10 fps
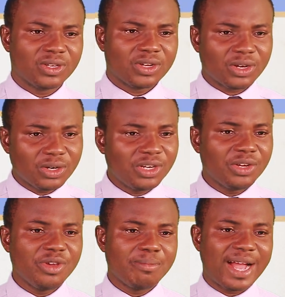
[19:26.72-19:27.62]

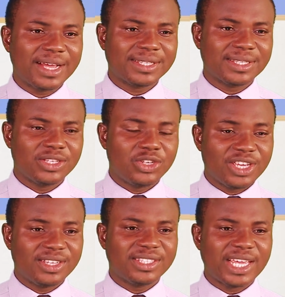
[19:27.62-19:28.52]
Concluding remarks, you
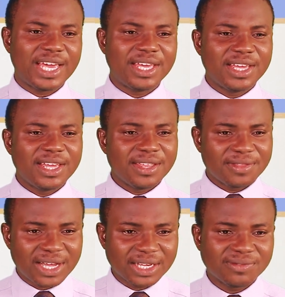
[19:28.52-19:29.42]
can say,
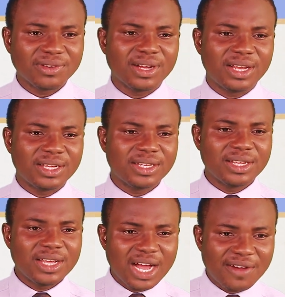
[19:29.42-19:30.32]
thanks for calling,
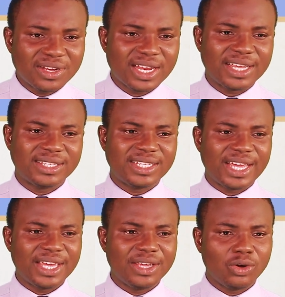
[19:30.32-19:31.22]
have a nice
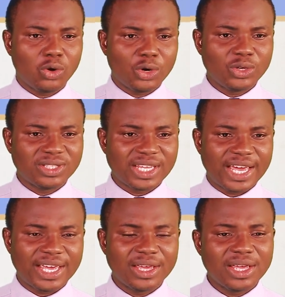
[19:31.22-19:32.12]
day, or you
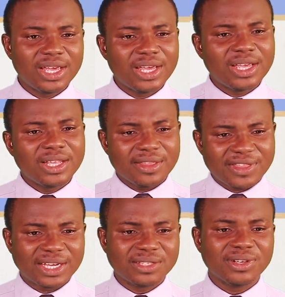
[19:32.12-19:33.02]
say,
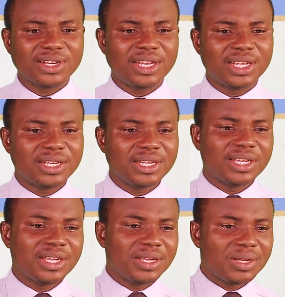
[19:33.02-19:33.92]
thanks for calling,
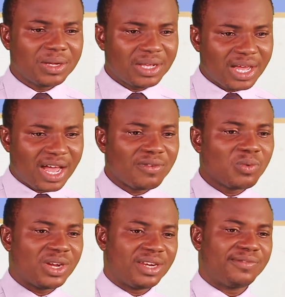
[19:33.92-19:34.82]
have a
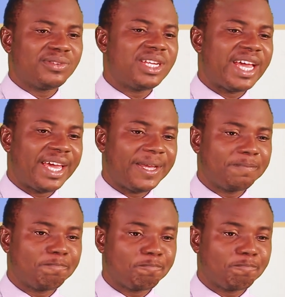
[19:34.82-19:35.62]
wonderful day.